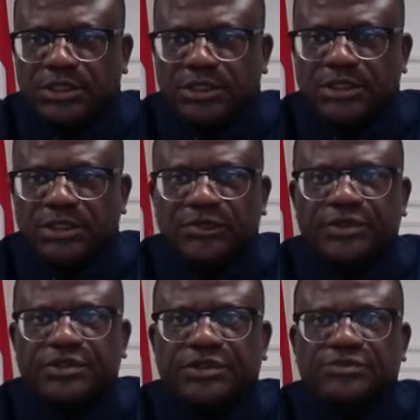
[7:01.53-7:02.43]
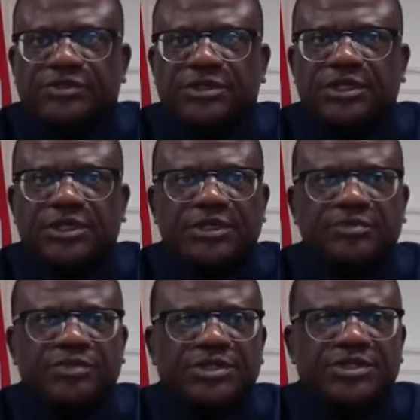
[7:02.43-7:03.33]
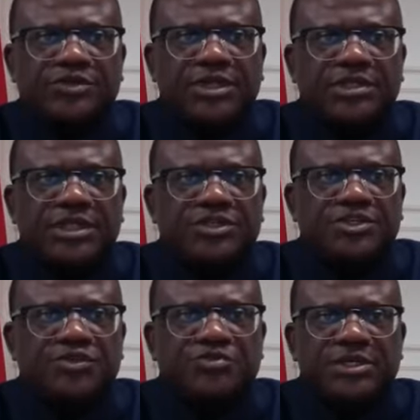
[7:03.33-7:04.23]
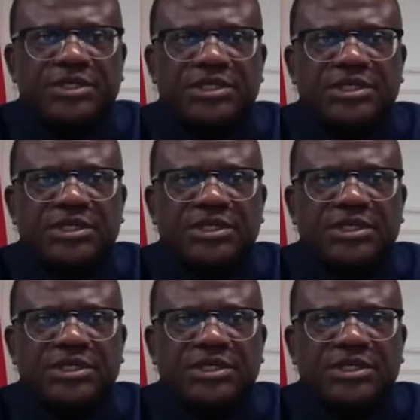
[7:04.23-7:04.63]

There is something here, please, you can excuse me.